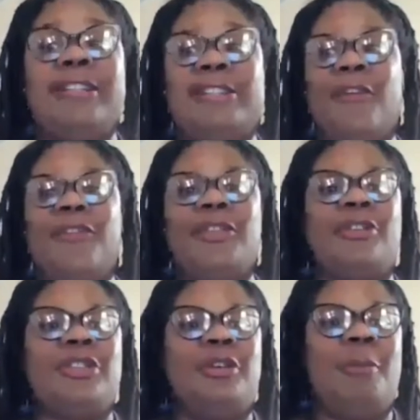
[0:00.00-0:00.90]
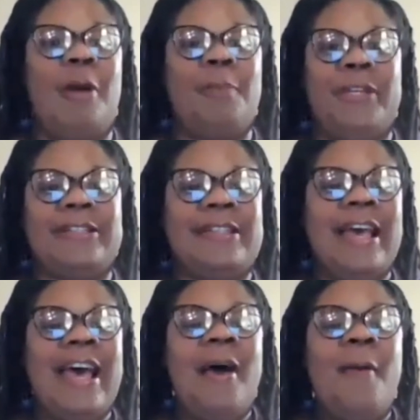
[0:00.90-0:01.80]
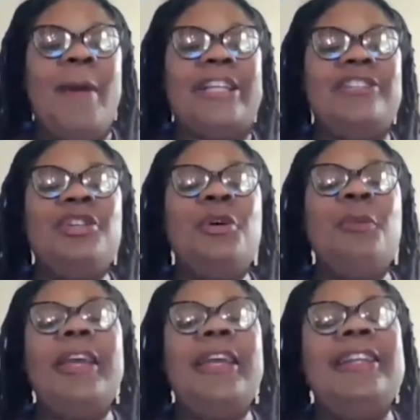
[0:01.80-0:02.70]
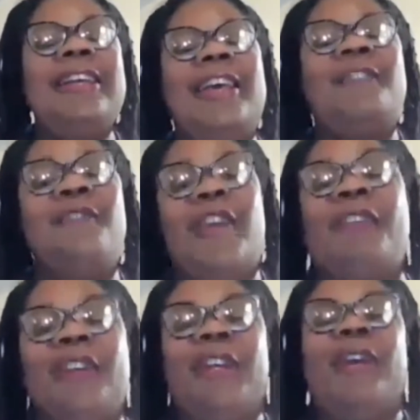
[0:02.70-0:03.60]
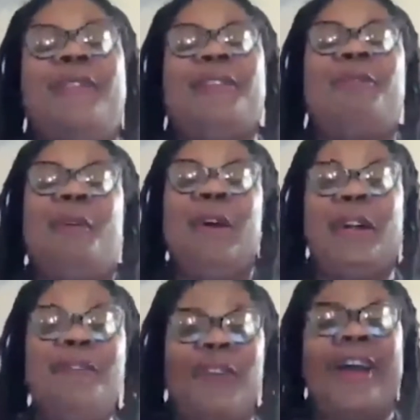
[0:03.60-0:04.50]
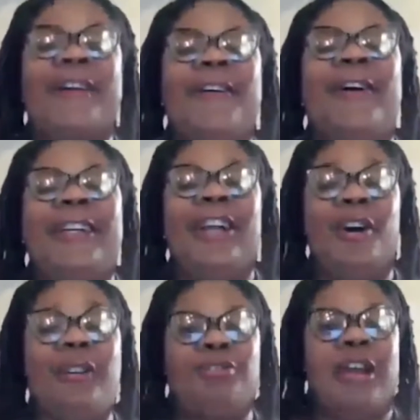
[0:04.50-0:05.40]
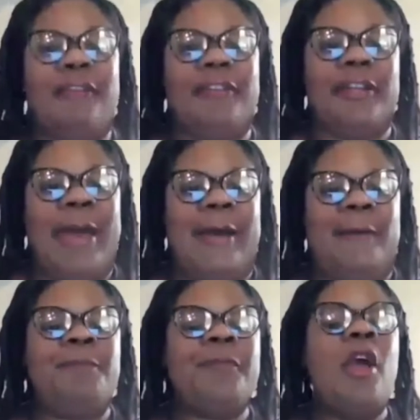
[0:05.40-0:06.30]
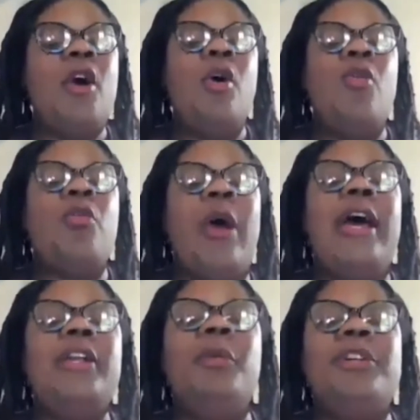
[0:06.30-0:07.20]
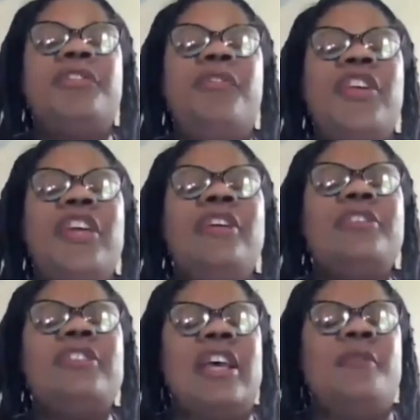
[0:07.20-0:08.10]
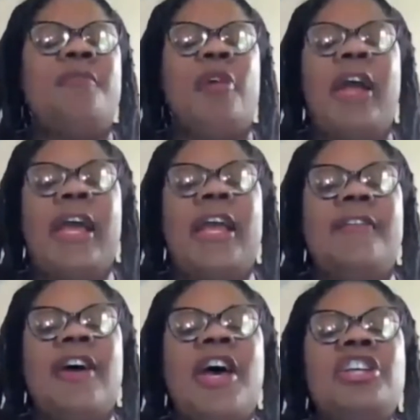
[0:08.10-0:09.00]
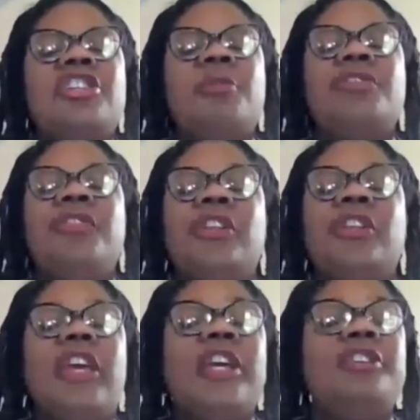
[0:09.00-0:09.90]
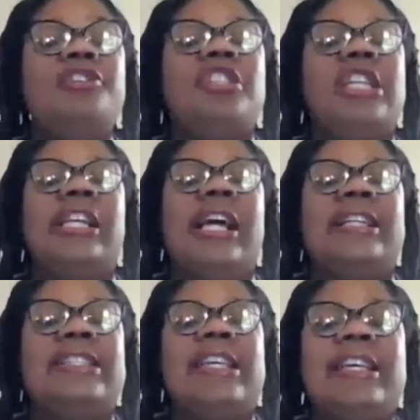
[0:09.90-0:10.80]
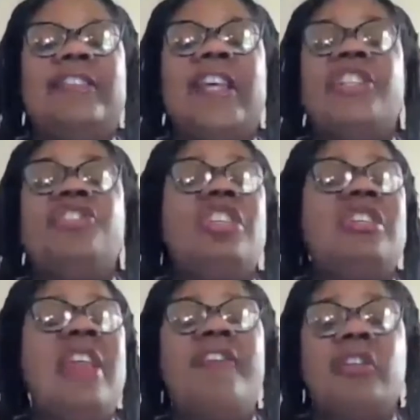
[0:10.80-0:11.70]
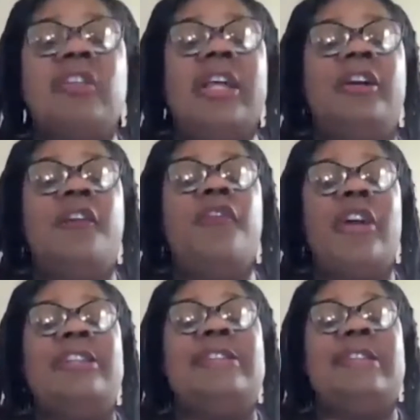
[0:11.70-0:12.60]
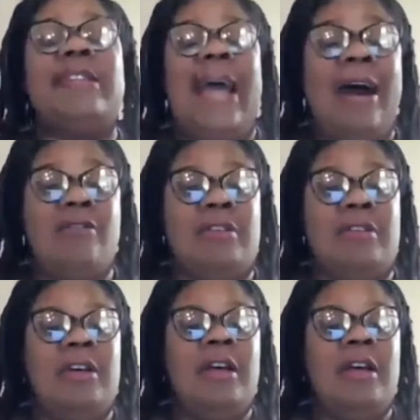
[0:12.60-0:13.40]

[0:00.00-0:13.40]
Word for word: of myself in those little Muppets. My two main and favorite characters were Red Fraggle and Uncle Traveling Matt. Red was fierce and brave. She was full of energy and ideas, and she never let her friends down.